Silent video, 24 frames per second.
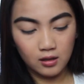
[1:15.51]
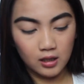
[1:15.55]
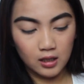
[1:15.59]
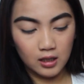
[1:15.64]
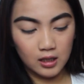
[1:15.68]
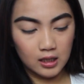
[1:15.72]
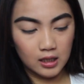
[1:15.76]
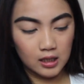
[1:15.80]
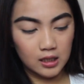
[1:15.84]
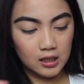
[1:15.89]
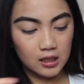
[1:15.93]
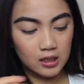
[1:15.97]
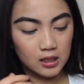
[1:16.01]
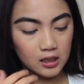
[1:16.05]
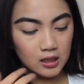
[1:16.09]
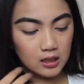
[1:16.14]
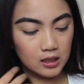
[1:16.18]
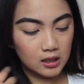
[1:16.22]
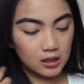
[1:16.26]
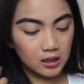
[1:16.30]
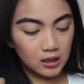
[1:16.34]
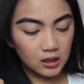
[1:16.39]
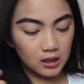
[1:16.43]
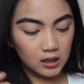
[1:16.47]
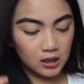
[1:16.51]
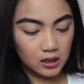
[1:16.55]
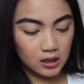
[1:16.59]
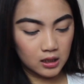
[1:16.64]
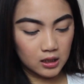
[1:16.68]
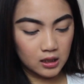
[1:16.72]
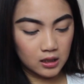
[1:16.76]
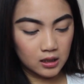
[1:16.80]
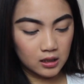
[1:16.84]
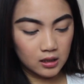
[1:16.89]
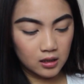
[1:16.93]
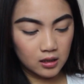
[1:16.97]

is